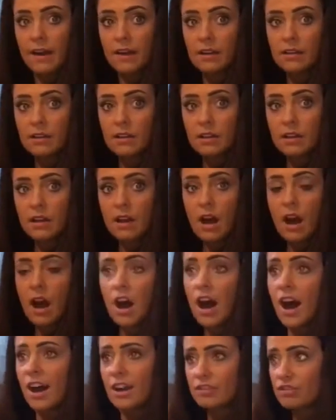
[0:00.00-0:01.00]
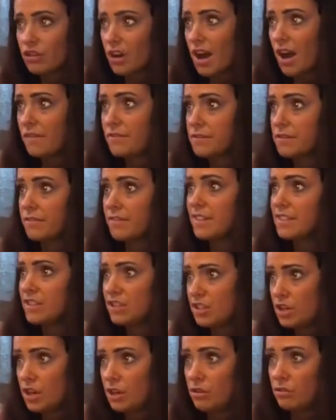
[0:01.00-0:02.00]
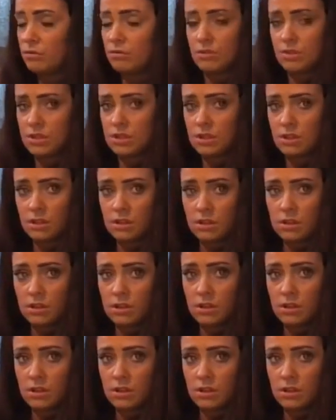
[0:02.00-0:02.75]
Yeah. Our giraffes are in zoos. Yeah.